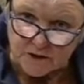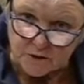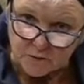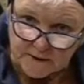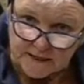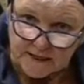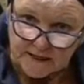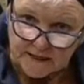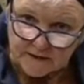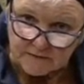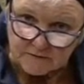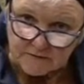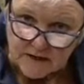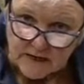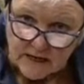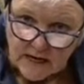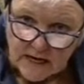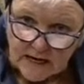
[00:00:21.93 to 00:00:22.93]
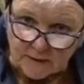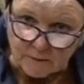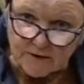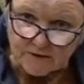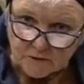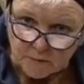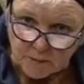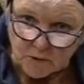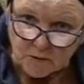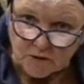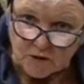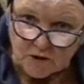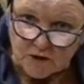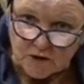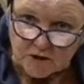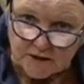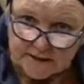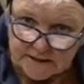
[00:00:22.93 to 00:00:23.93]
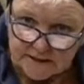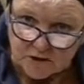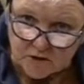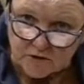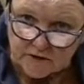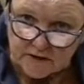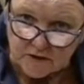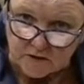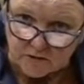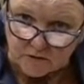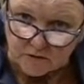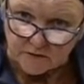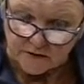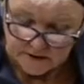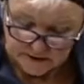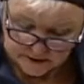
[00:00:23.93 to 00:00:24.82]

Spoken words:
We have, and we've spoken to literally hundreds